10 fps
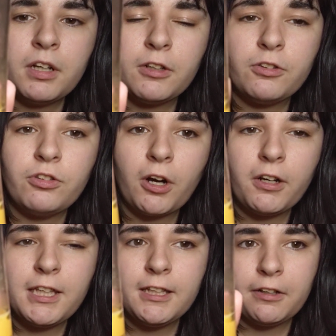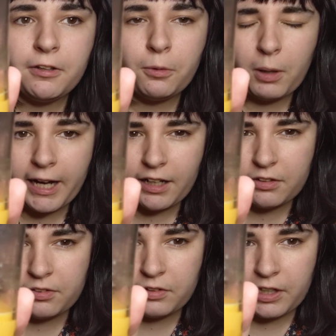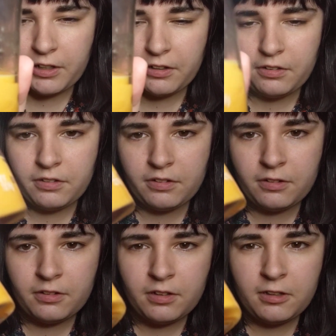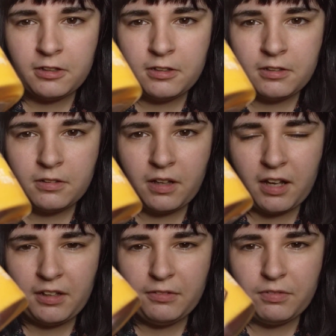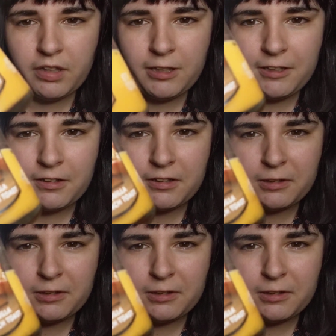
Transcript: like a dark yellow wax there, kind of like